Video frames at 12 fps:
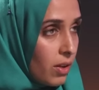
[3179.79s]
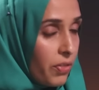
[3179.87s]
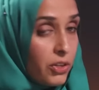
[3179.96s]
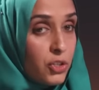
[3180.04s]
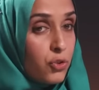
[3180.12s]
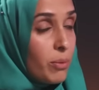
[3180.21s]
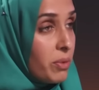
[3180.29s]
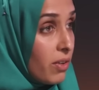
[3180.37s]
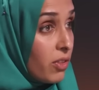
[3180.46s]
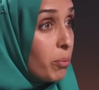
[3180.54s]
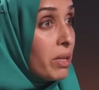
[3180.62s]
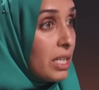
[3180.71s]
they're stripped
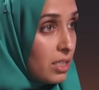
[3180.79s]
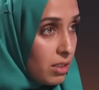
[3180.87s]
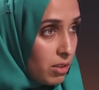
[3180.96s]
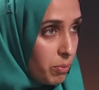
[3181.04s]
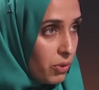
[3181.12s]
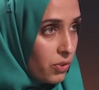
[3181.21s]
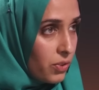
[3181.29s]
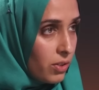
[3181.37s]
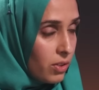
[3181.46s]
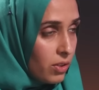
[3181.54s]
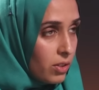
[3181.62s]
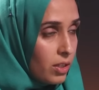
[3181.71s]
of their political
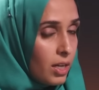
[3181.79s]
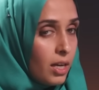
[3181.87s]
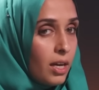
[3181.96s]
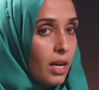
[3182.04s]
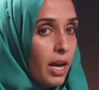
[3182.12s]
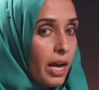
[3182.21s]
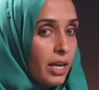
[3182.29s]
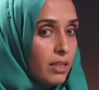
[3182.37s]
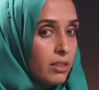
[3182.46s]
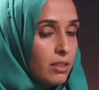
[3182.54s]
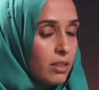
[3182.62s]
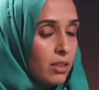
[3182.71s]
personhood.
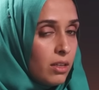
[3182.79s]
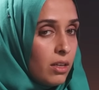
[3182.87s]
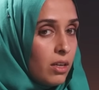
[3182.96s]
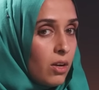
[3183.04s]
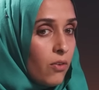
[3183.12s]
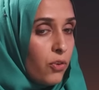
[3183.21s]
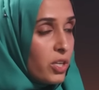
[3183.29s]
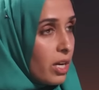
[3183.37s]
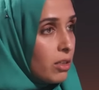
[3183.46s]
And for